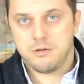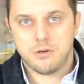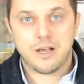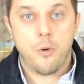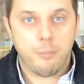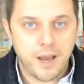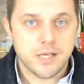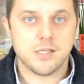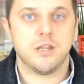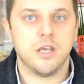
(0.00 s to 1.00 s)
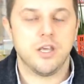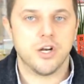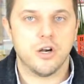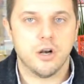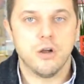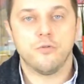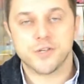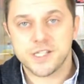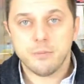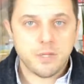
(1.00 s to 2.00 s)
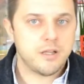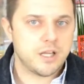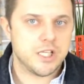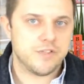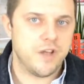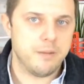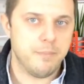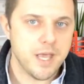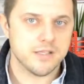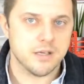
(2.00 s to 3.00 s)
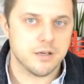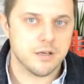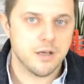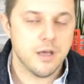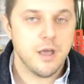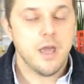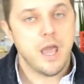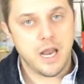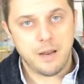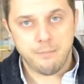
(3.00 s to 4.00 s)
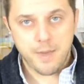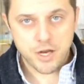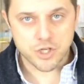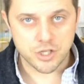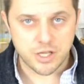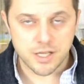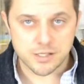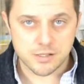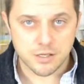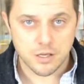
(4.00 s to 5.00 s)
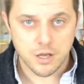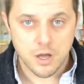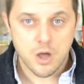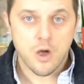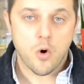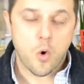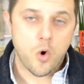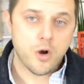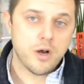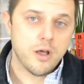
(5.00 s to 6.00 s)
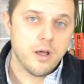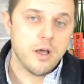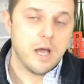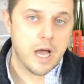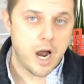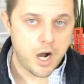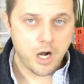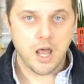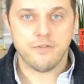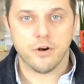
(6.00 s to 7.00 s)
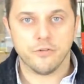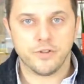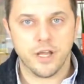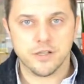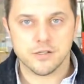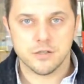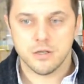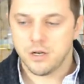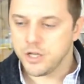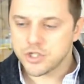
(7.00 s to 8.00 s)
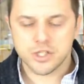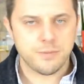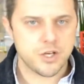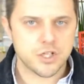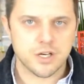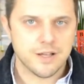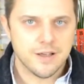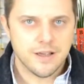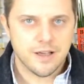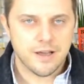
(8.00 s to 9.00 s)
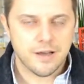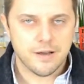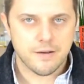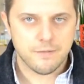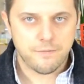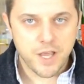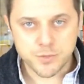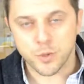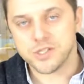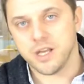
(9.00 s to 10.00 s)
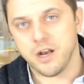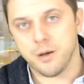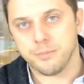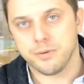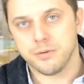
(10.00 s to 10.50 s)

complexity here for something that is very basic. And imagine this on higher level of things. Let's just mention Facebook sign up